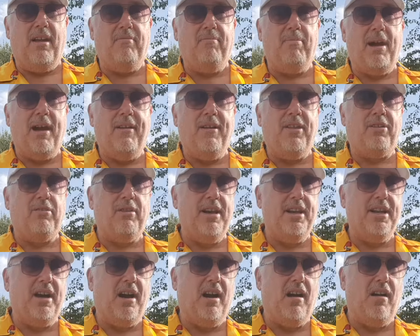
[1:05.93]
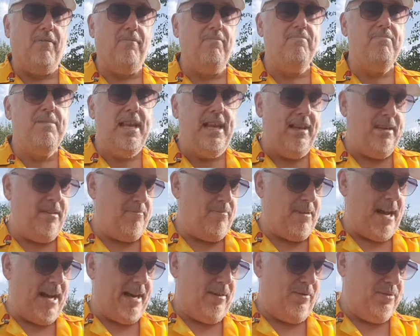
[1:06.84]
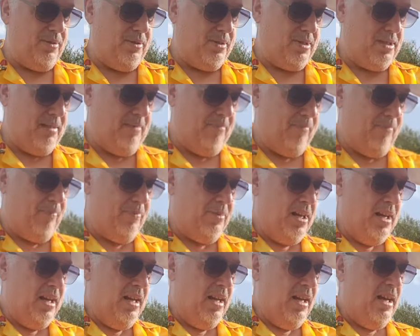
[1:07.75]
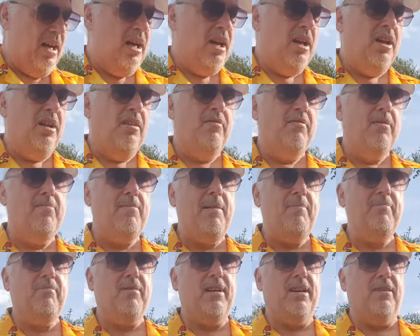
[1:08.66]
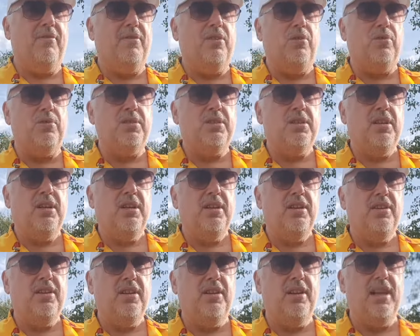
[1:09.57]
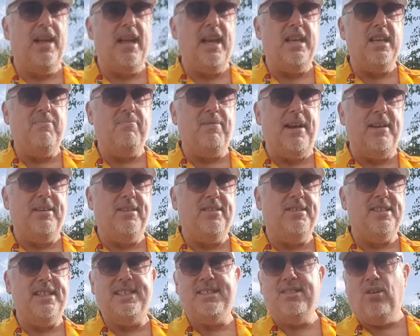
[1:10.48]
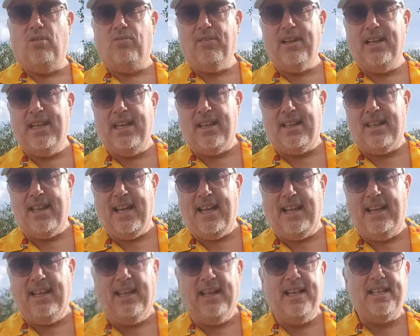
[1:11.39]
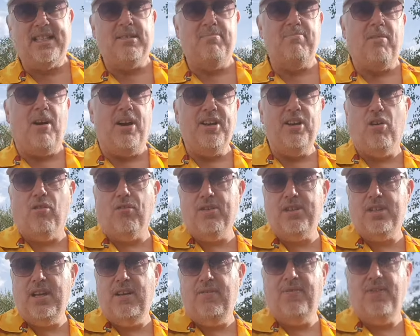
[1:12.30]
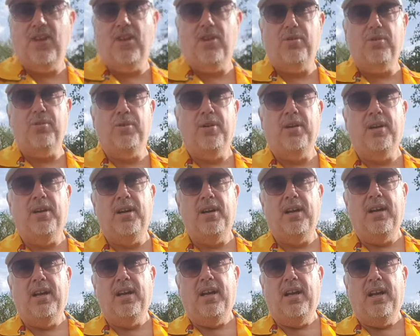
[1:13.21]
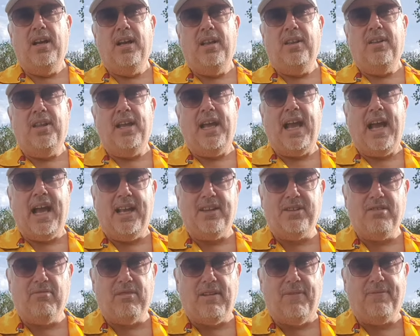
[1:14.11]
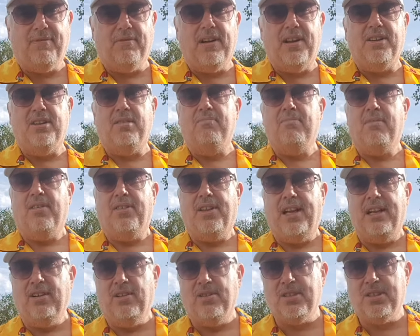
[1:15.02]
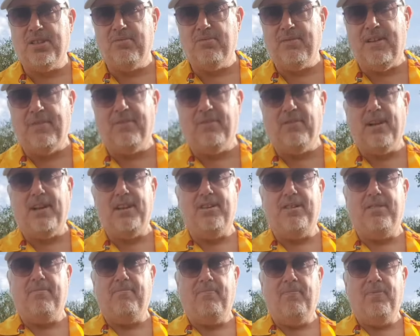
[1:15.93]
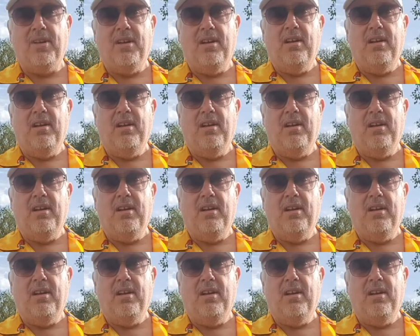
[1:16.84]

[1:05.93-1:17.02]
and pay three and a half million pounds. Remembering, of course, that independence is not really a thing; it's a minority view. They had the referendum, they lost the referendum.